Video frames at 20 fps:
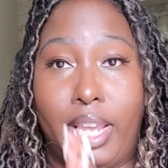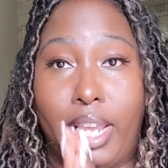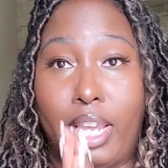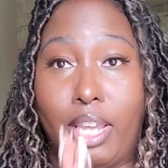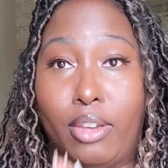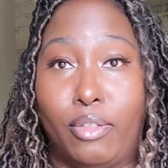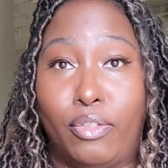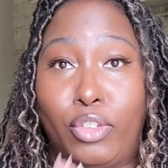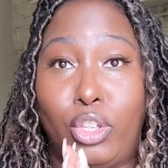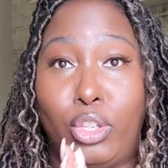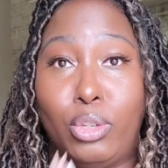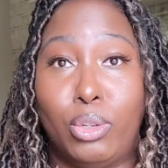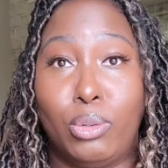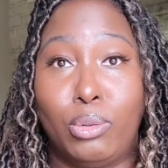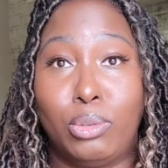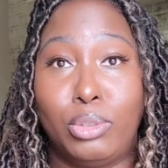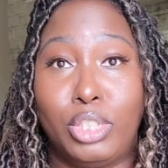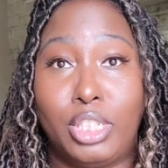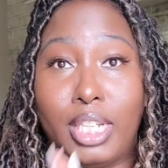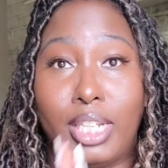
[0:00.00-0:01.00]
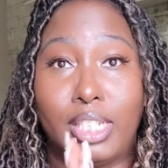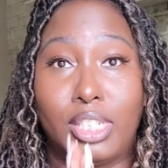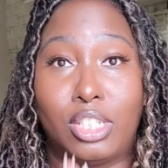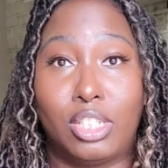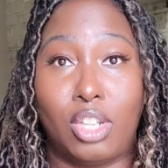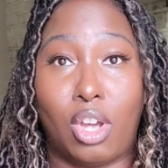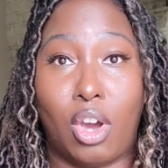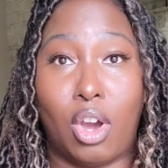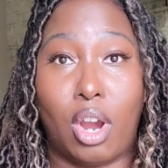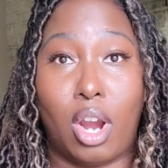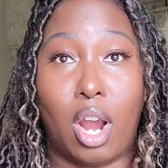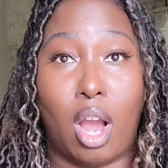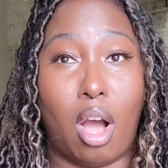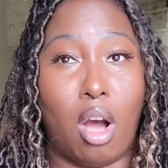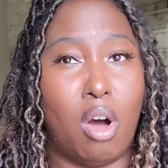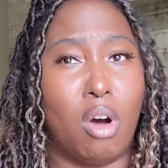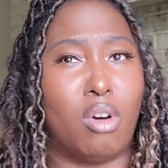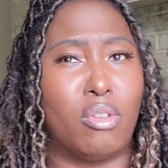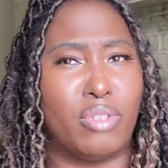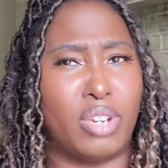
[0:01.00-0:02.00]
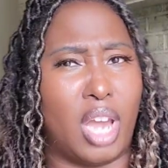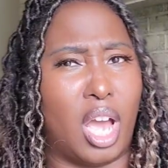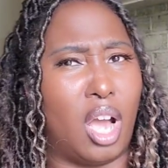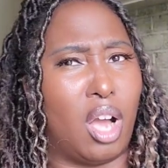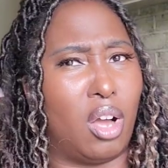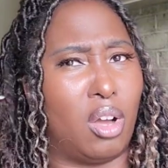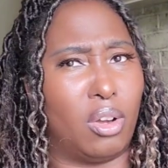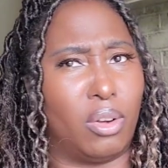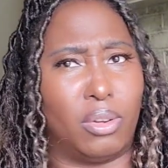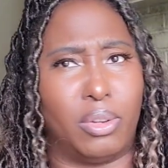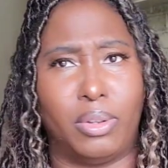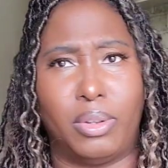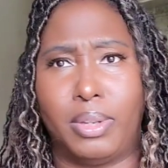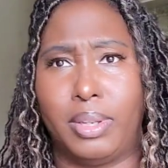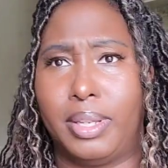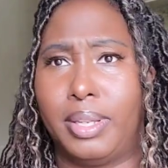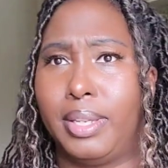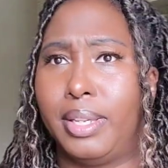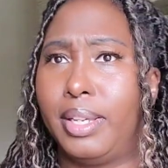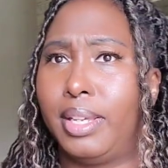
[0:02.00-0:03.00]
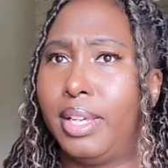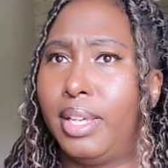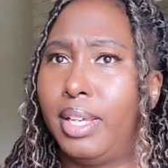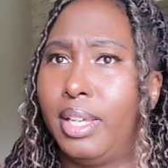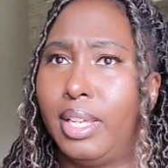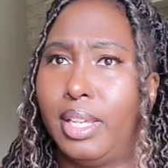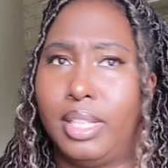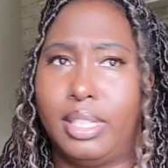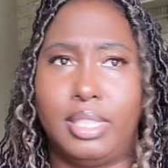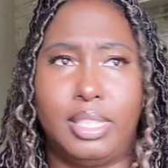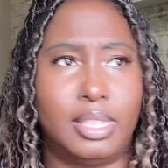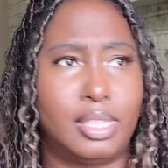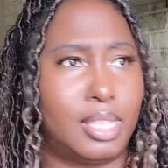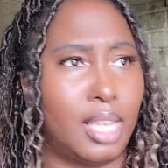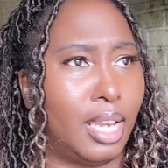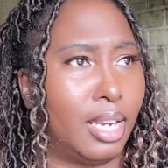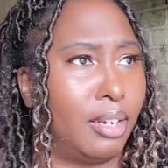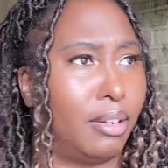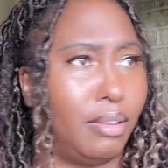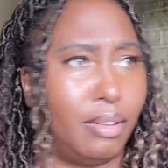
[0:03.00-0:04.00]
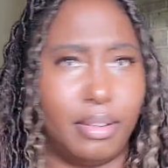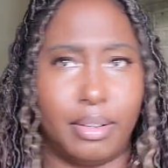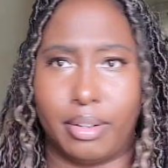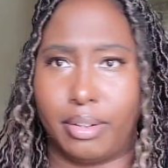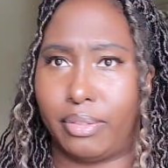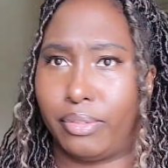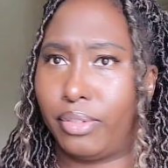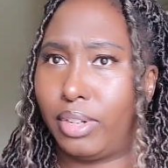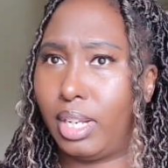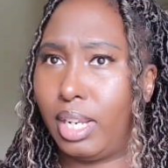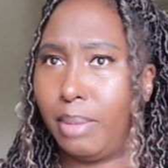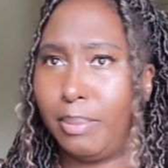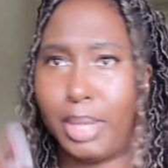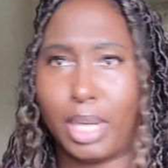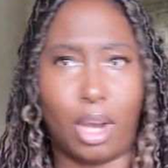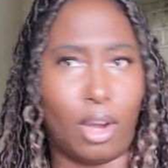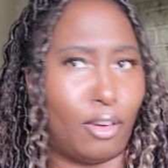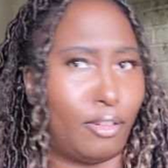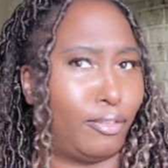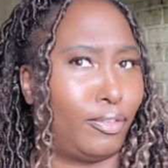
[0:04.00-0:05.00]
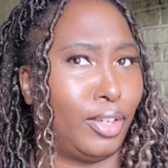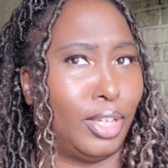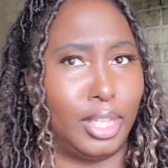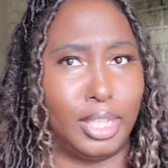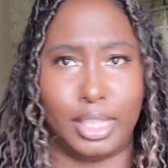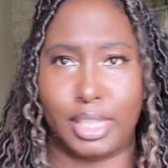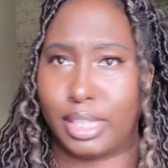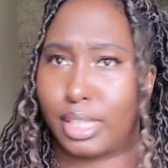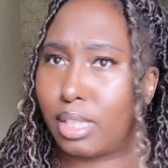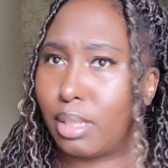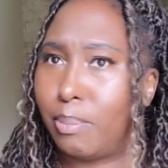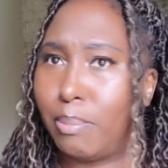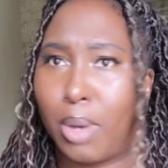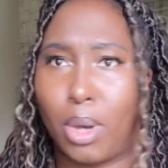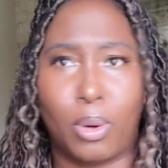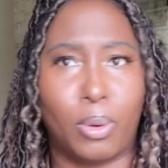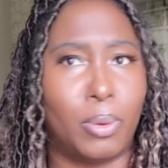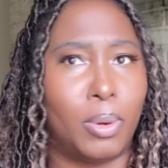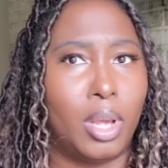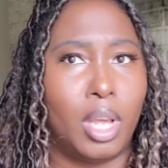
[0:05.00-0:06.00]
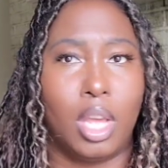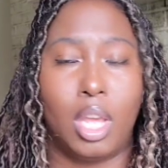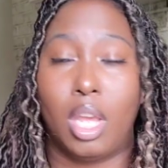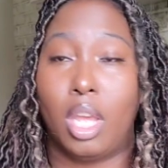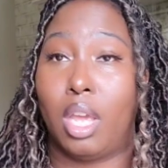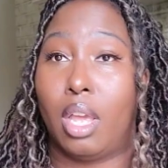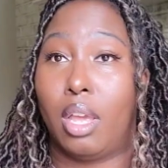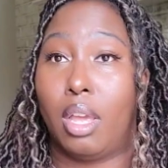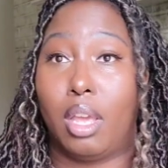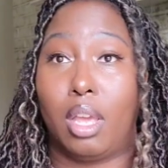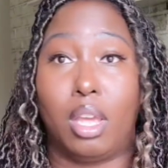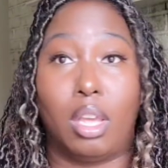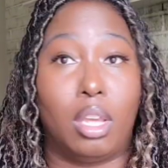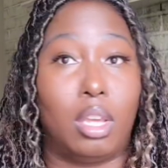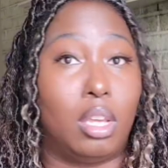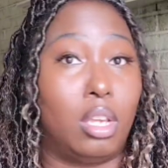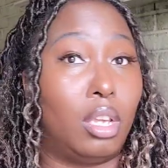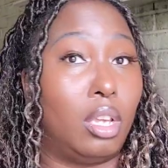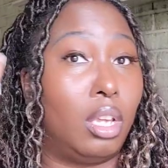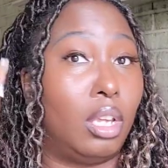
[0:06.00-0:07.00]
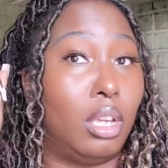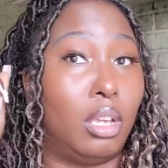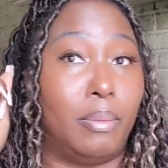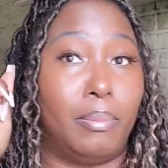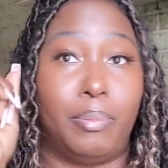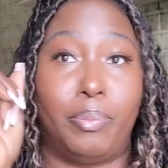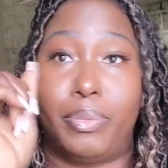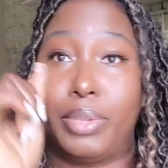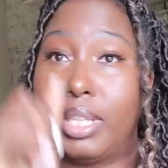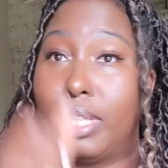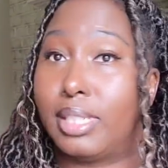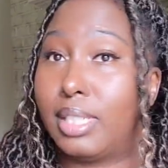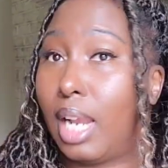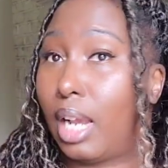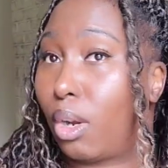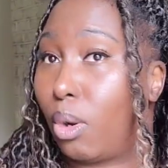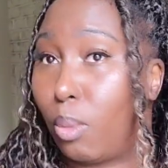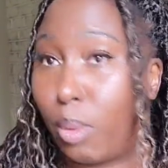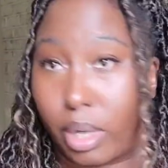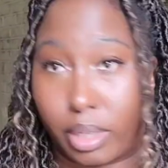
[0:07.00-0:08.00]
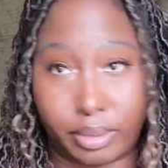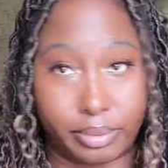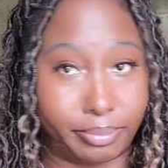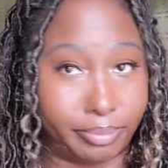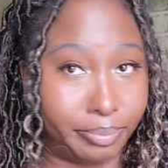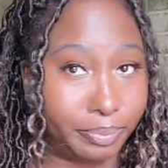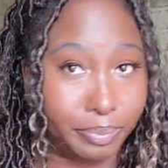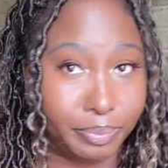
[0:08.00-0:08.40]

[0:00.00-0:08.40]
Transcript: If you just start, oh no, this ain't enough. Let me go and fill in some more. It's not gonna work.